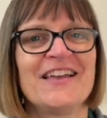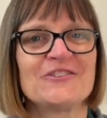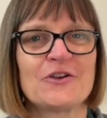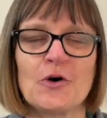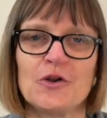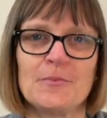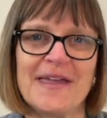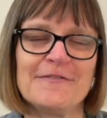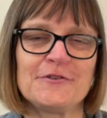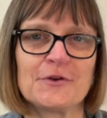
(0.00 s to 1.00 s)
So you
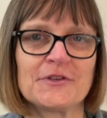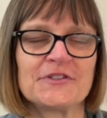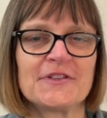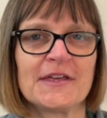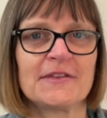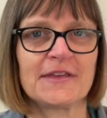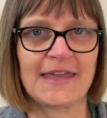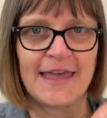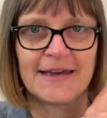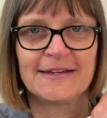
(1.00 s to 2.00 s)
may have noticed that
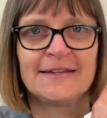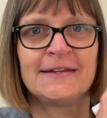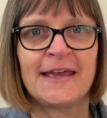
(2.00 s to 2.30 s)
Canon